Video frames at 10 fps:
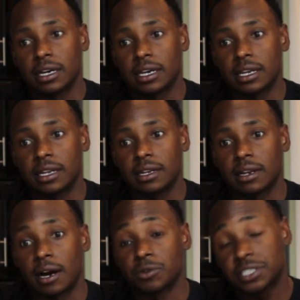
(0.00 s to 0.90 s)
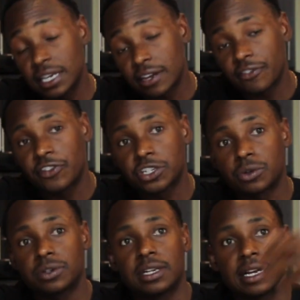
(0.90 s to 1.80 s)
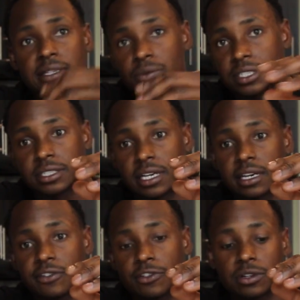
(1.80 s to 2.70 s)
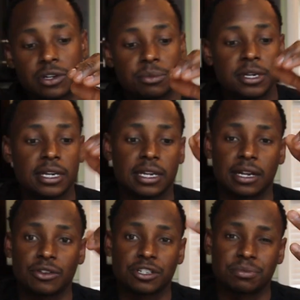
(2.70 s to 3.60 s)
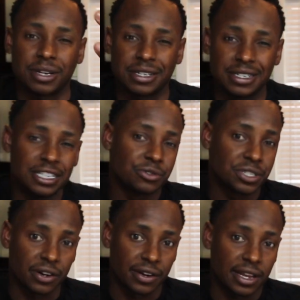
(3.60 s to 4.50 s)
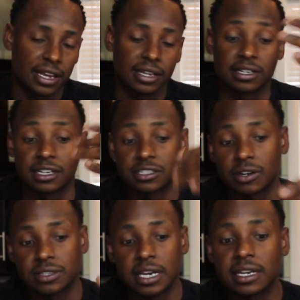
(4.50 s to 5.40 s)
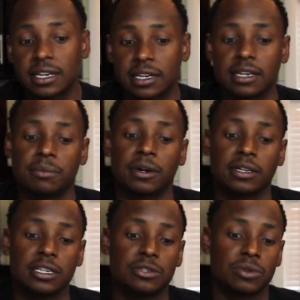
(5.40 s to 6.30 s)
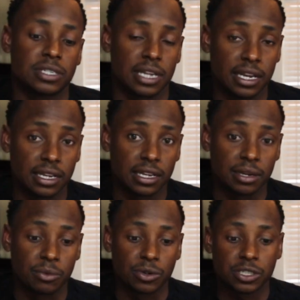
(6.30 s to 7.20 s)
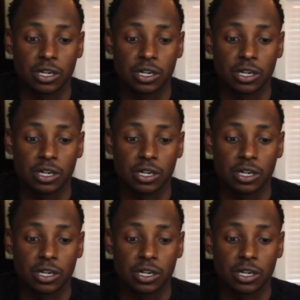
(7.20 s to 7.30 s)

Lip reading: and I was taking fish oil, then I wasn't taking it for a little bit, and I noticed my knees were starting to ache, and then I started taking it again, my knees wasn't aching anymore.